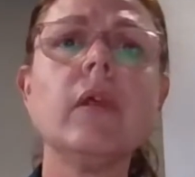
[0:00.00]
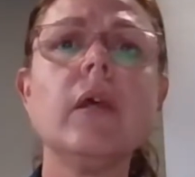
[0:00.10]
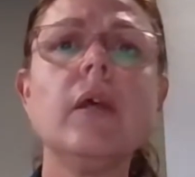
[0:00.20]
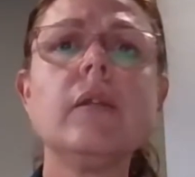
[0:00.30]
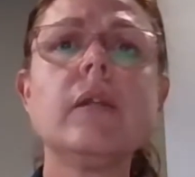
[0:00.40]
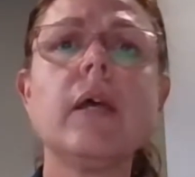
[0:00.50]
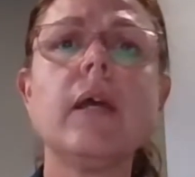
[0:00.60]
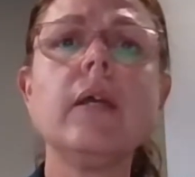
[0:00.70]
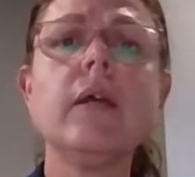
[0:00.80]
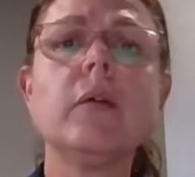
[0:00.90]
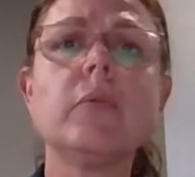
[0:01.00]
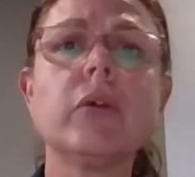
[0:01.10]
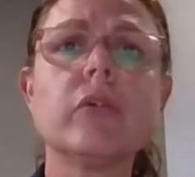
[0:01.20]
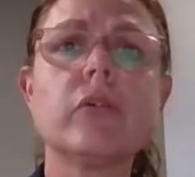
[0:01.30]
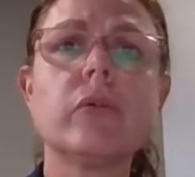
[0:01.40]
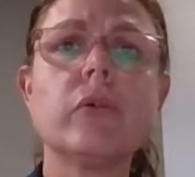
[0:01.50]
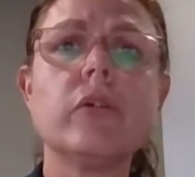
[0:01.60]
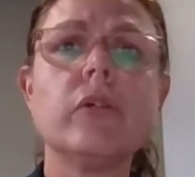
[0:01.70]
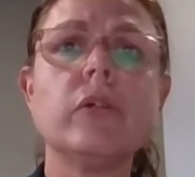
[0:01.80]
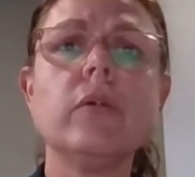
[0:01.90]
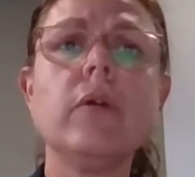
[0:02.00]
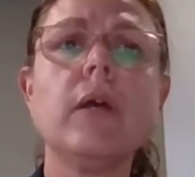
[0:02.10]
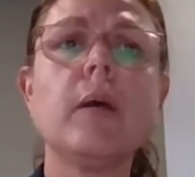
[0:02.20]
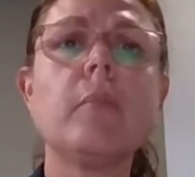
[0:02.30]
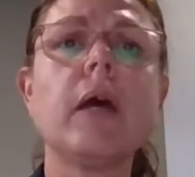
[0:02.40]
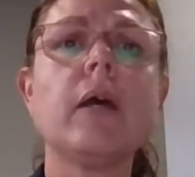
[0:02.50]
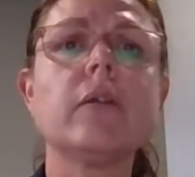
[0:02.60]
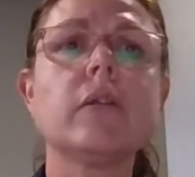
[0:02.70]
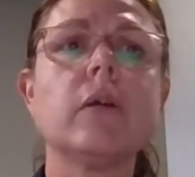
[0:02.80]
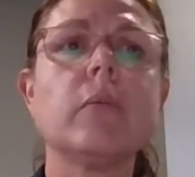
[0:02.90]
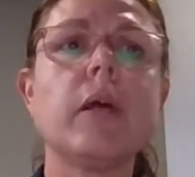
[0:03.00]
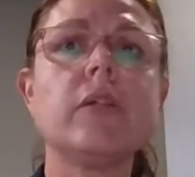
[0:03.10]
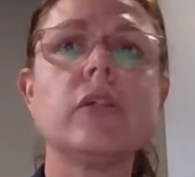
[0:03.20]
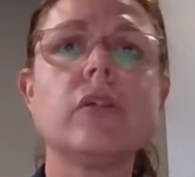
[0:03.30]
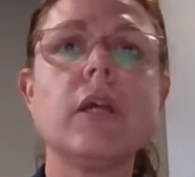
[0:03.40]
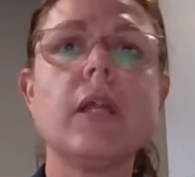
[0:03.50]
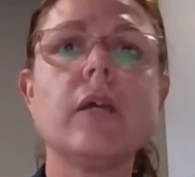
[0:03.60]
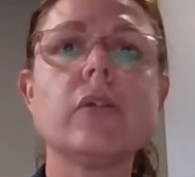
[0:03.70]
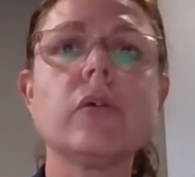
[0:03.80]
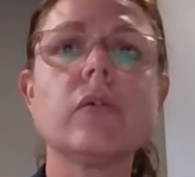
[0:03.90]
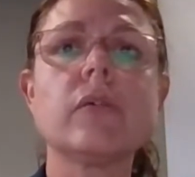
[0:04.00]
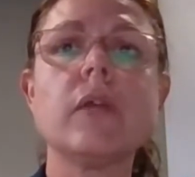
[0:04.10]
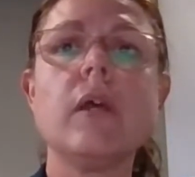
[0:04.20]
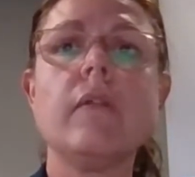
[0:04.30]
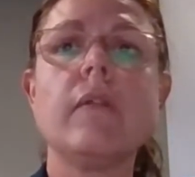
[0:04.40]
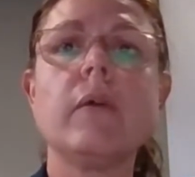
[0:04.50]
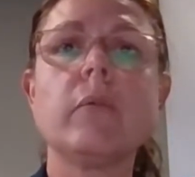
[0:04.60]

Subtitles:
Today, I'm going to talk to you about a way to train our dogs that we...